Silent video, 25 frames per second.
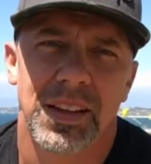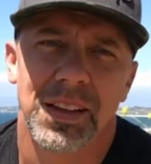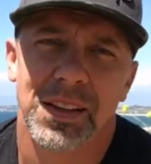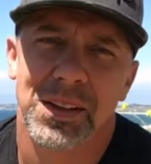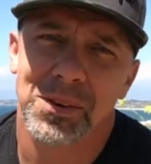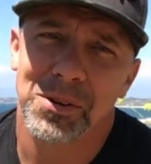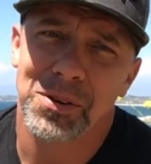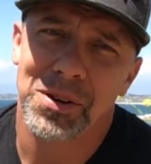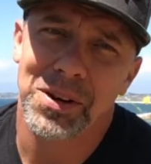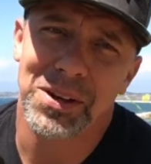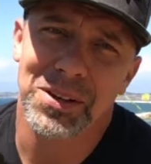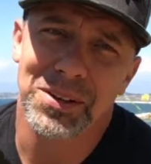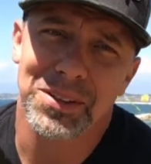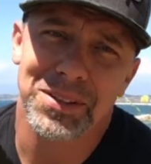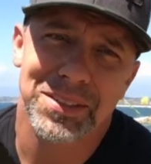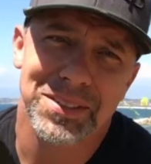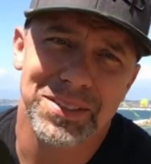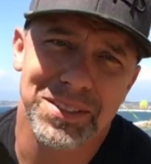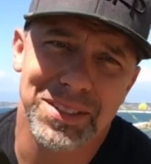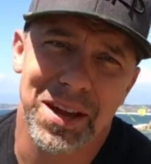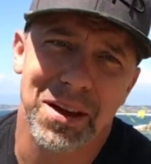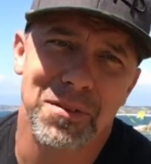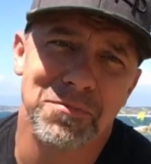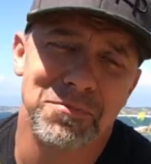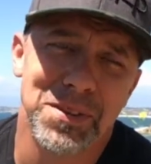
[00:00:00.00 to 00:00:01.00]
Well,
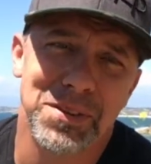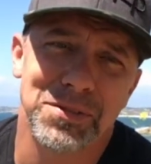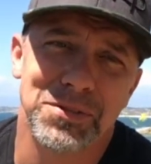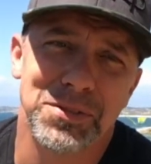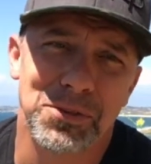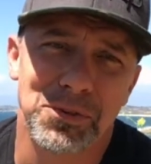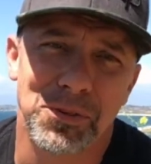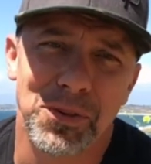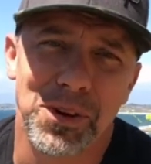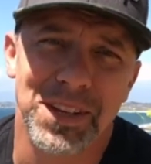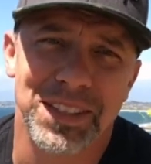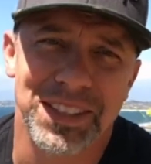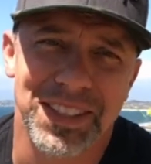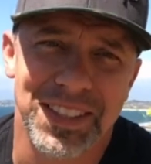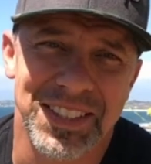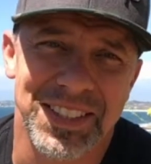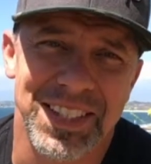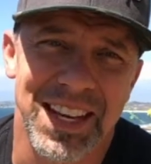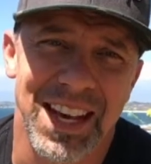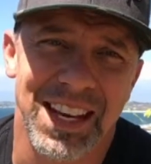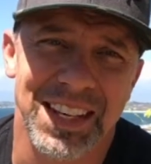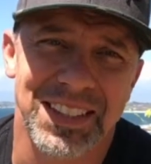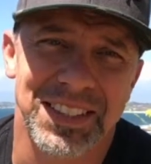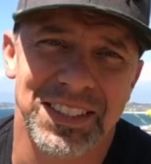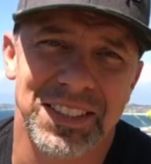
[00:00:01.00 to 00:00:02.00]
Psalm 51 is a
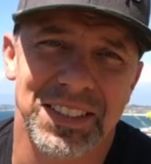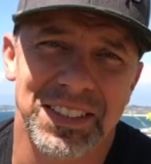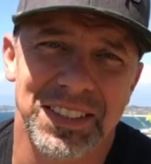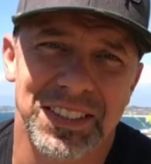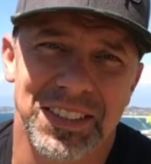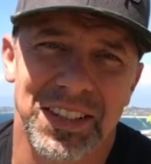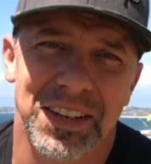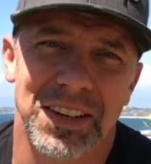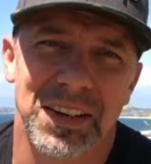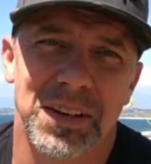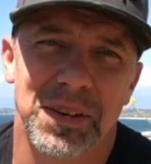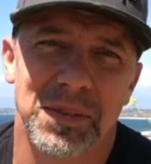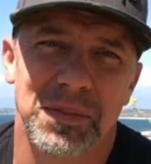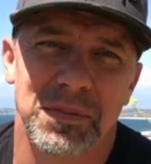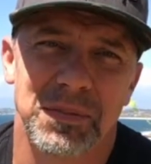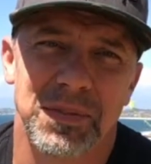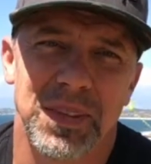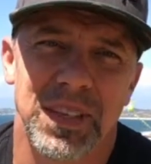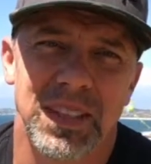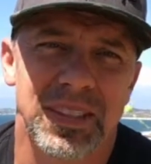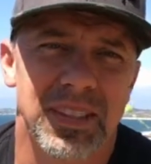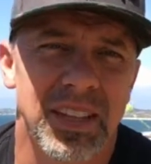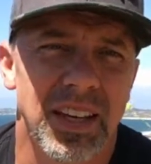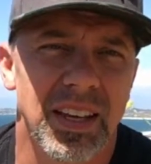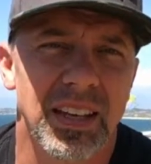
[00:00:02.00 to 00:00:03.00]
challenging psalm.
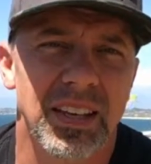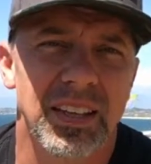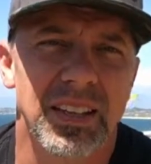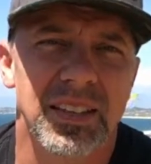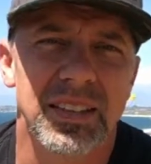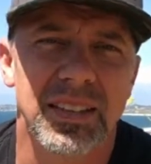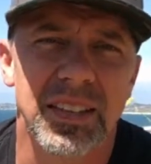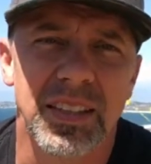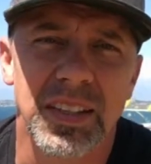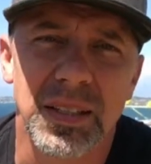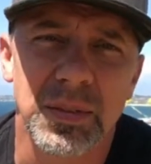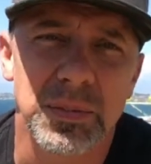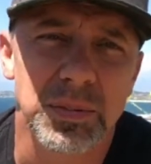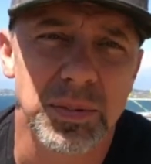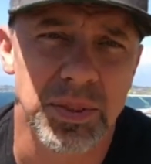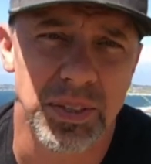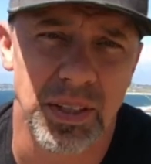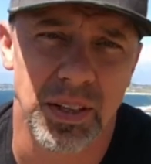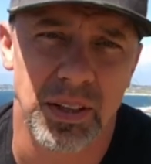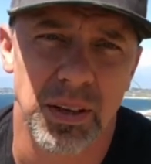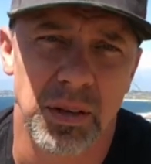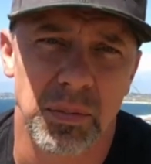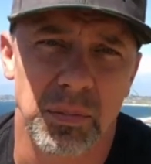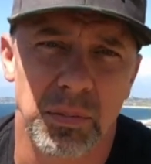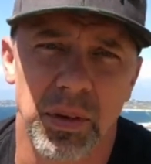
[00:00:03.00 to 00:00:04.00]
It's a deep
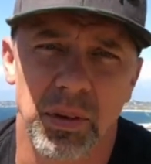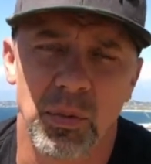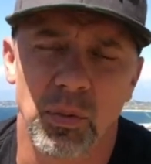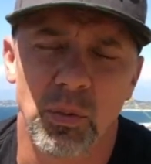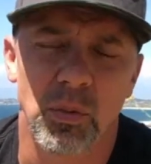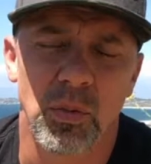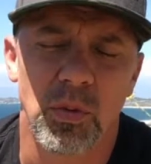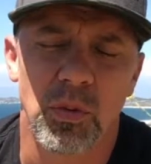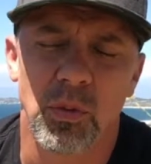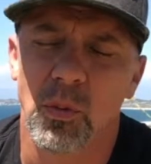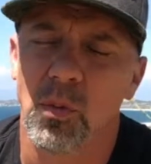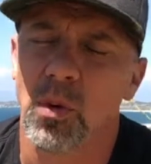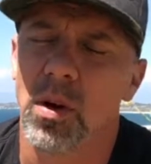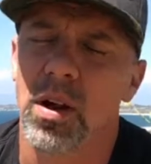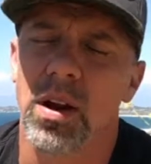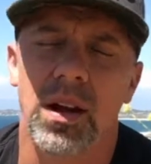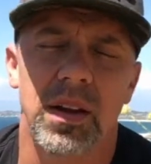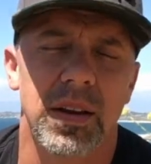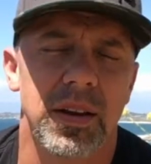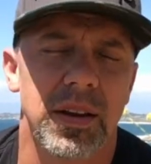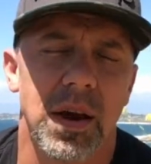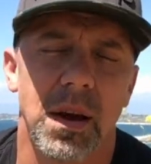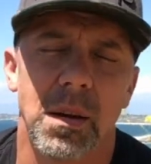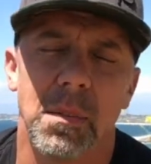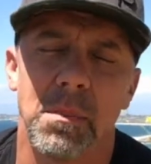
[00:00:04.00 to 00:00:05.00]
psalm, but what
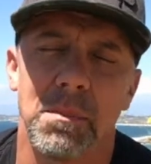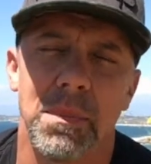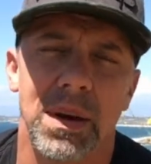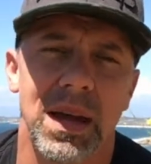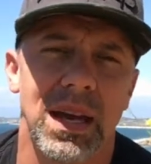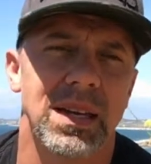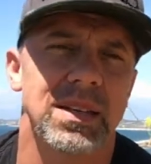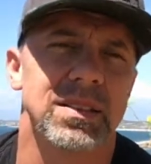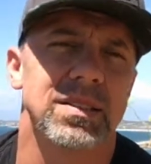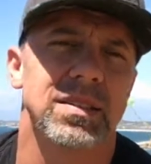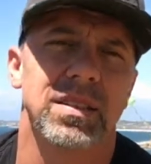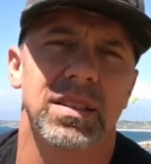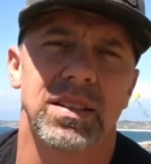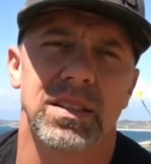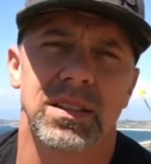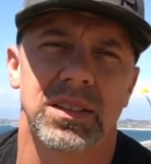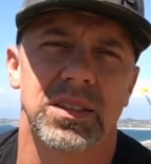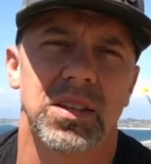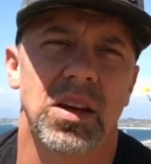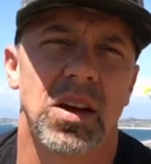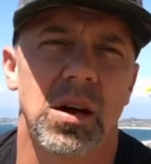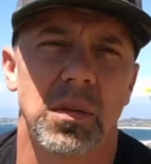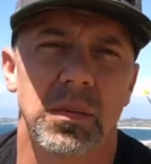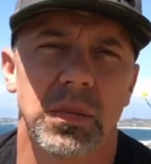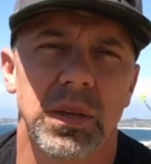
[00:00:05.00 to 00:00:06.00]
an amazing
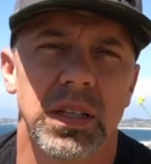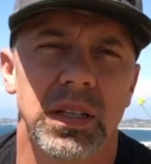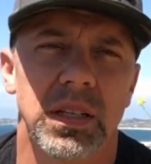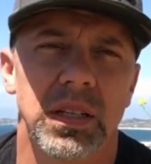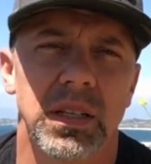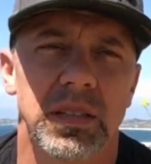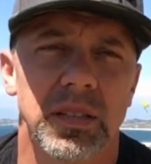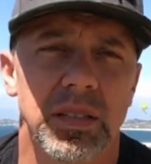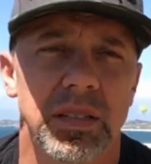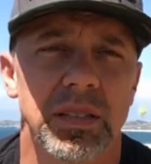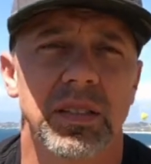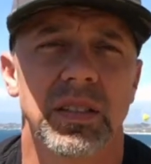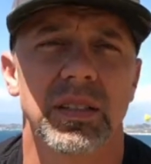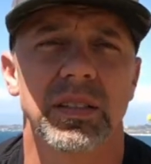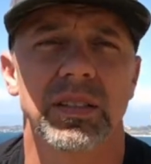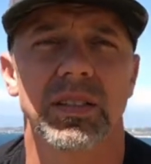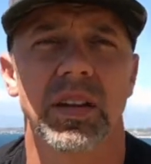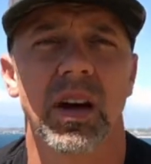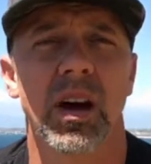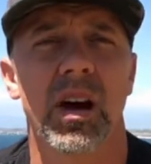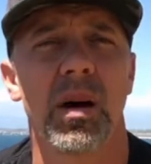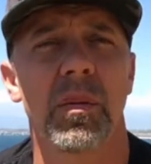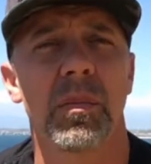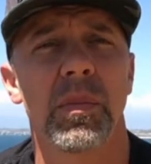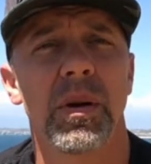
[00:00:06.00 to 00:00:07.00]
psalm it is. It's a
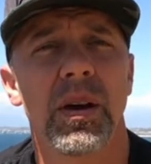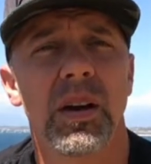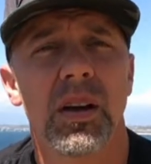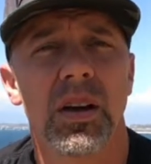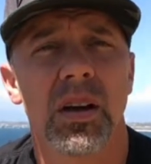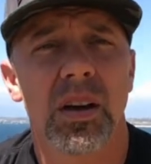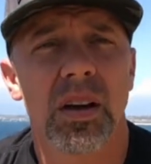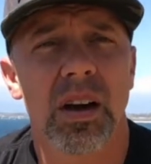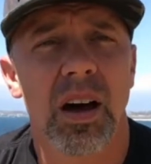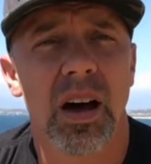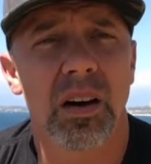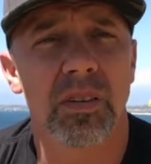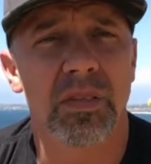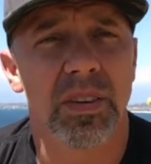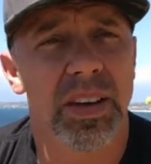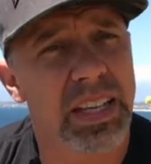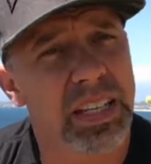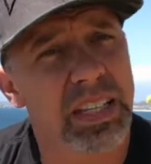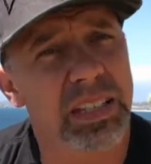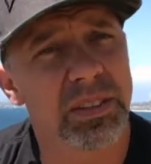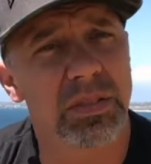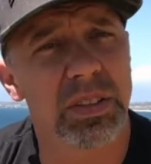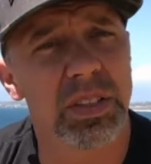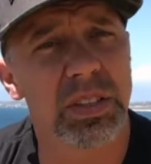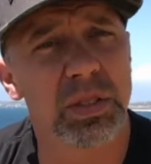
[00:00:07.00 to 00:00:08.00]
psalm of
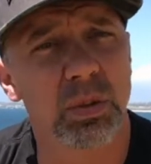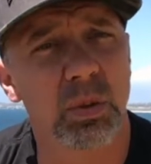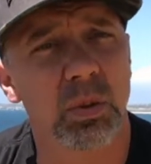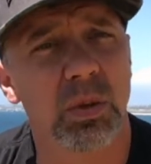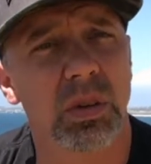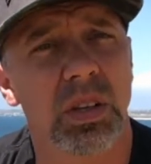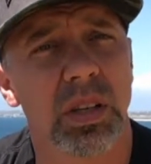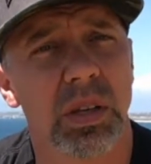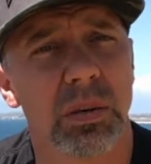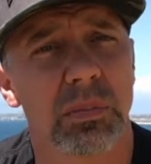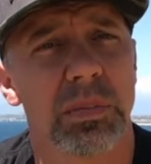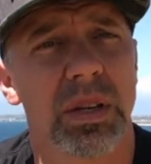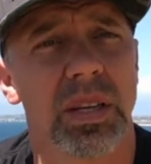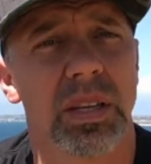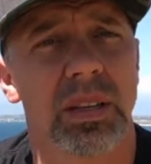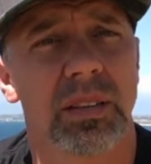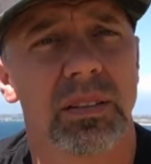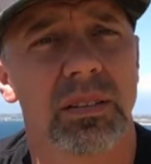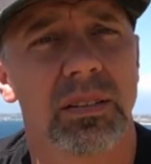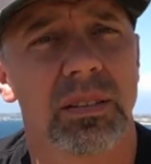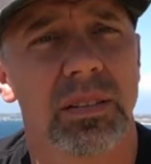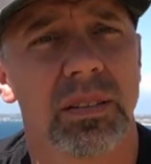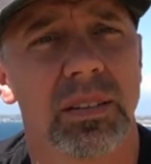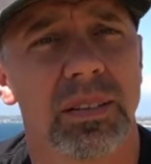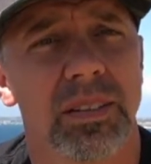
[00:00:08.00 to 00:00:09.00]
individual lament,
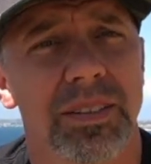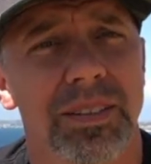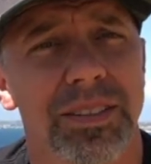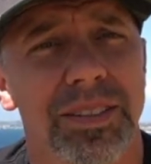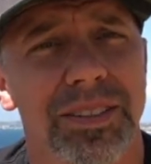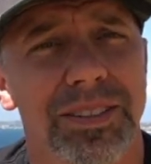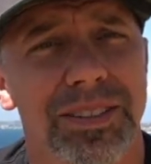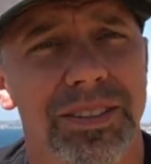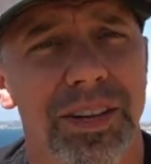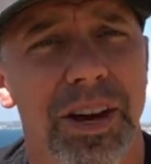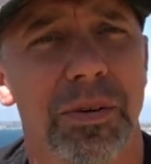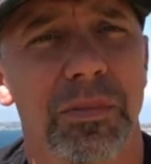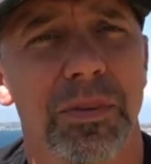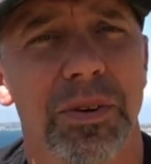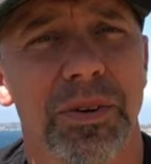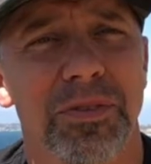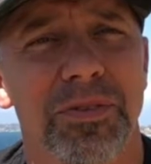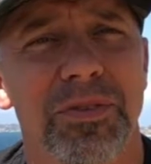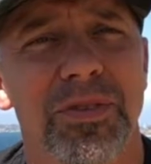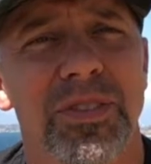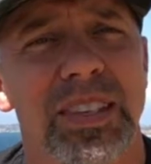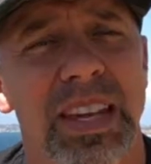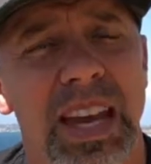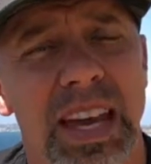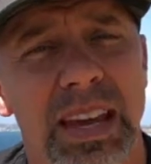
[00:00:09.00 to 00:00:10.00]
a psalm
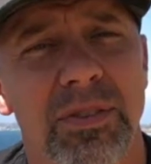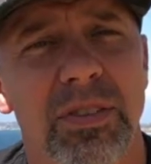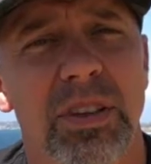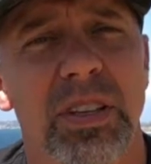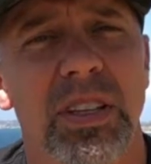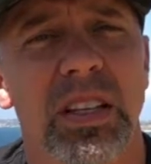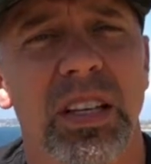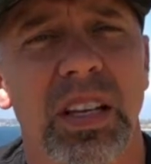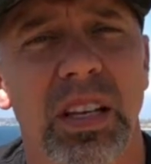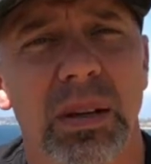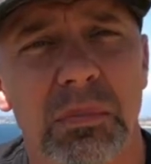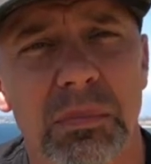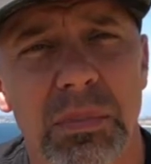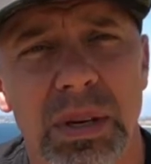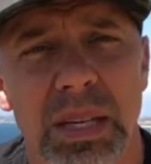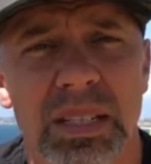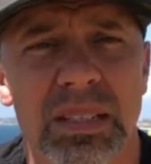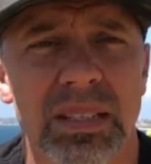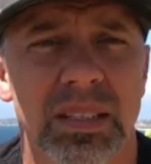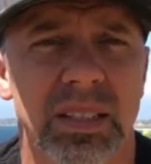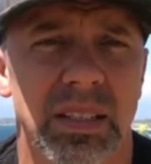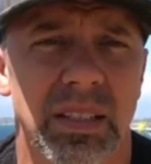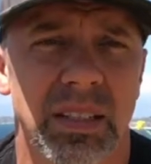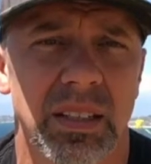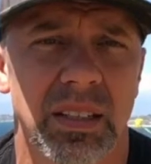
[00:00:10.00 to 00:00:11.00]
of David
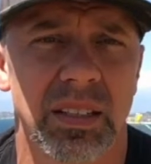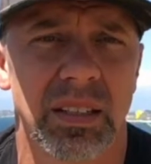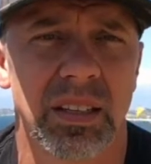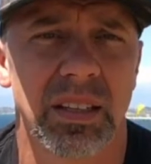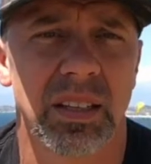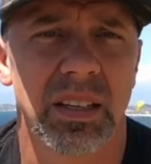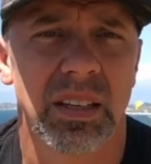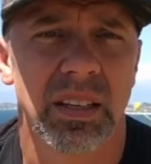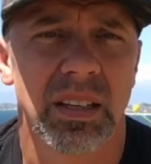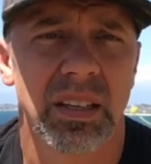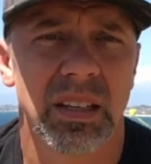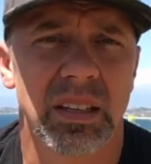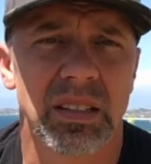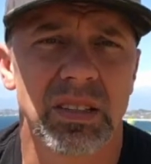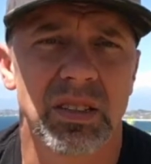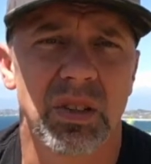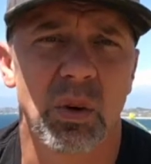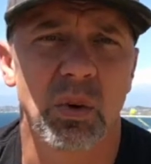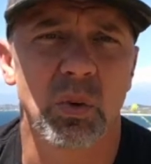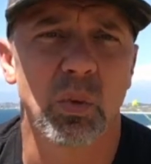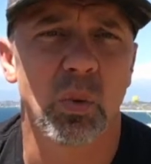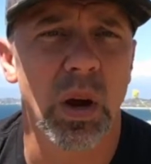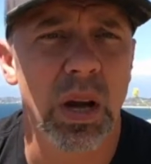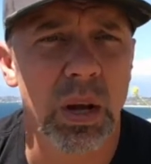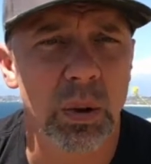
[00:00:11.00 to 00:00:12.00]
lamenting his
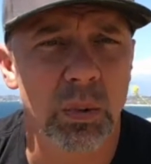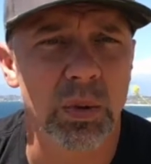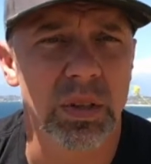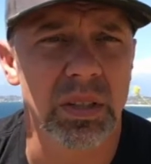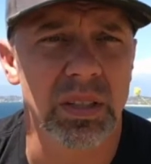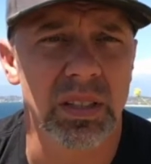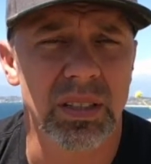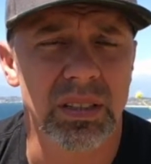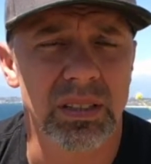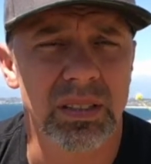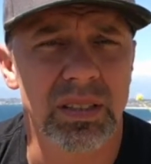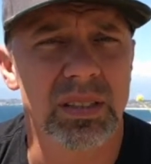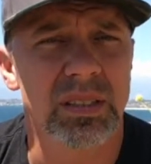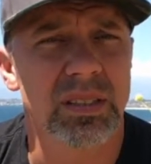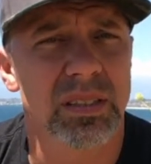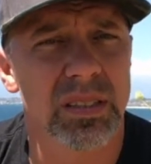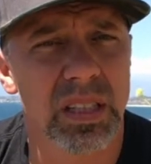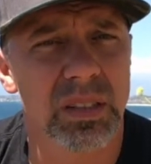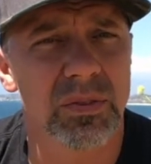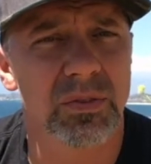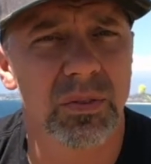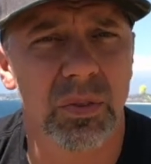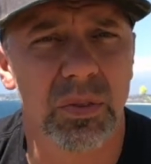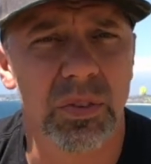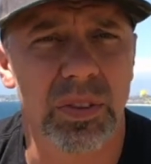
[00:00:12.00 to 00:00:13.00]
own waywardness, his
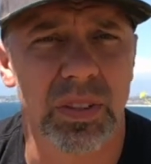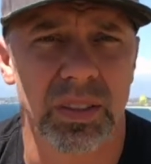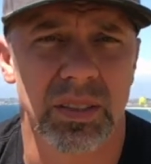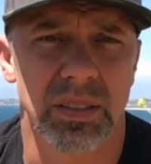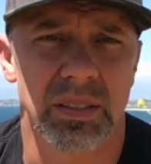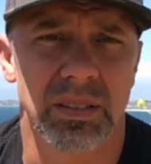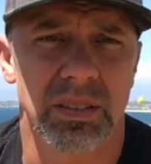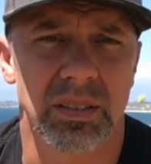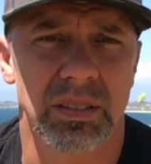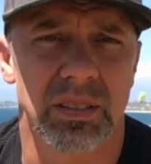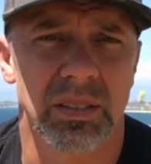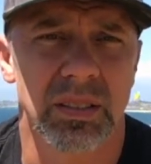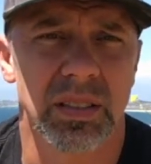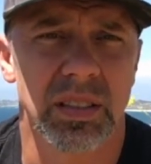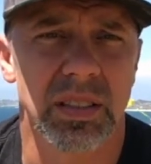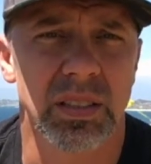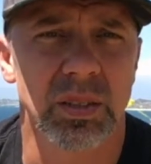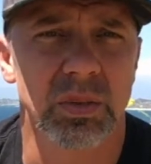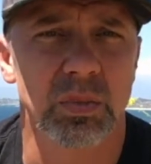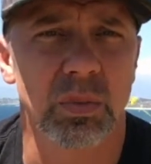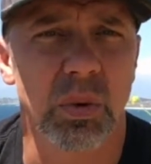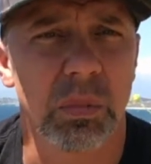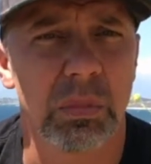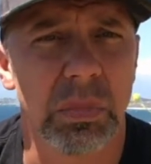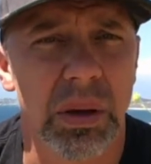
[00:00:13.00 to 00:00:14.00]
sinfulness, his
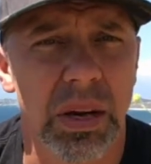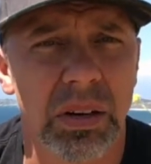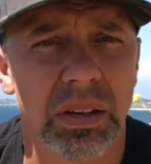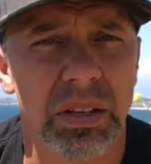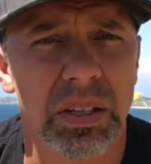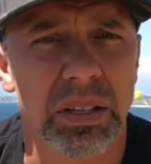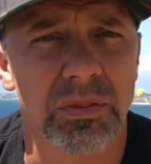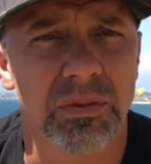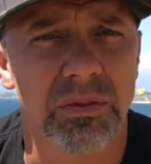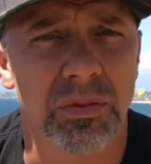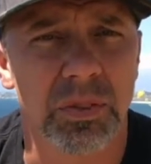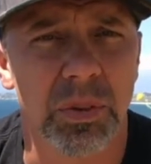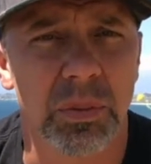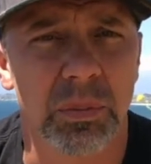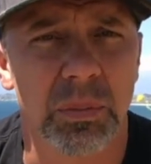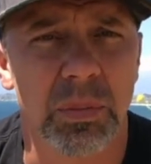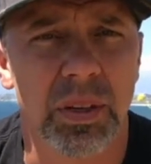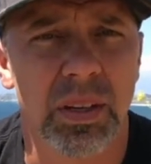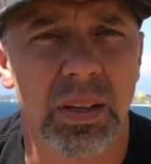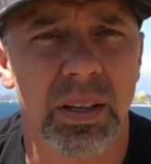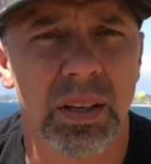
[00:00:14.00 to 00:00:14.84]
rebellion from